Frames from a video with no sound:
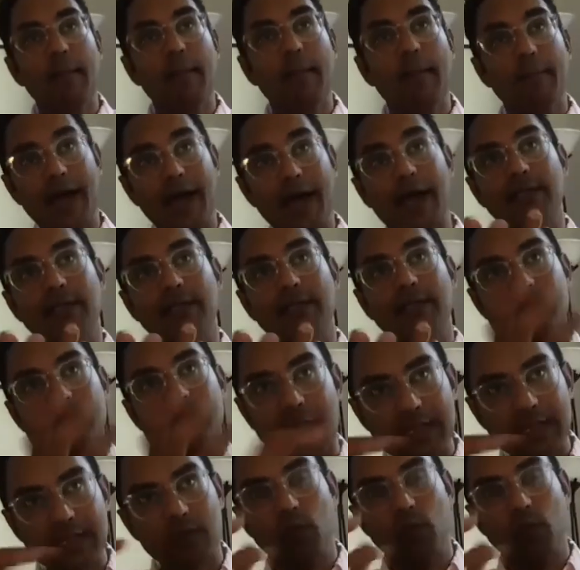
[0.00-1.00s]
But
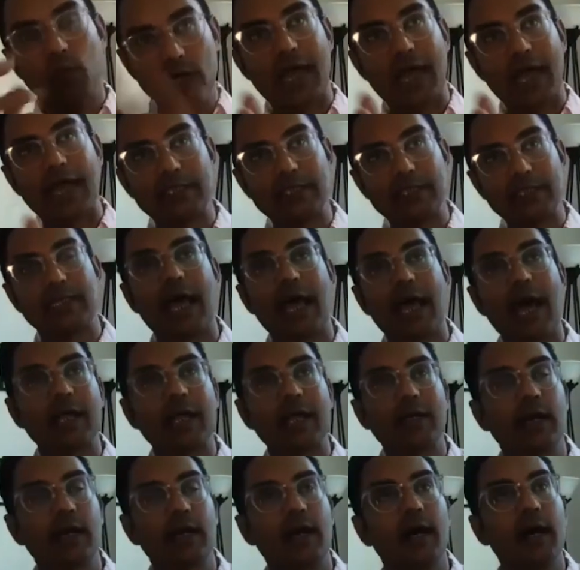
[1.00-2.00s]
we'll get into that
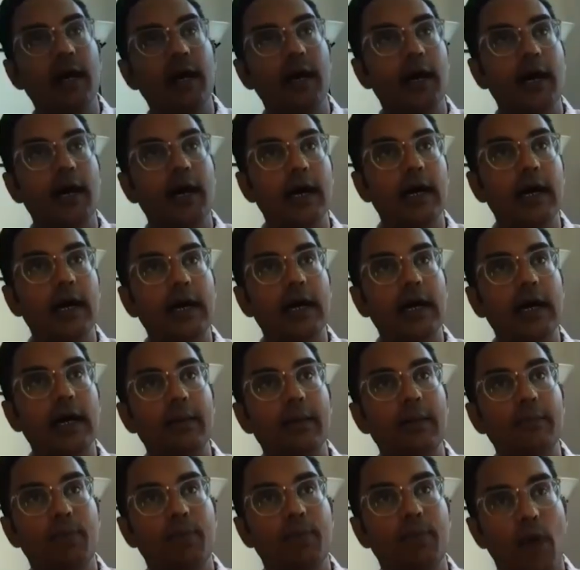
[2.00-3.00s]

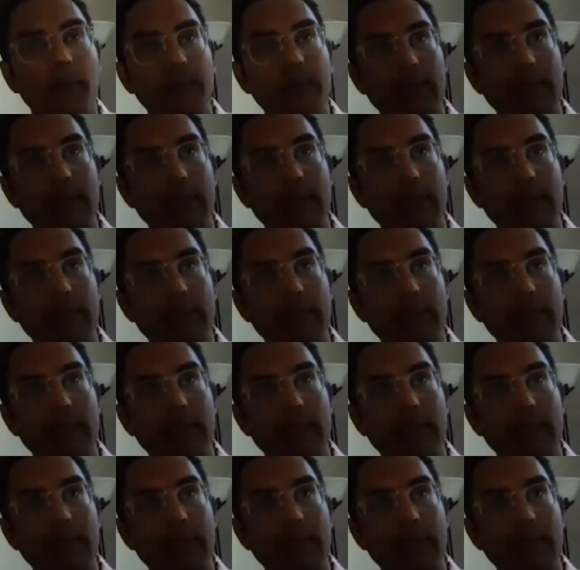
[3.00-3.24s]
probably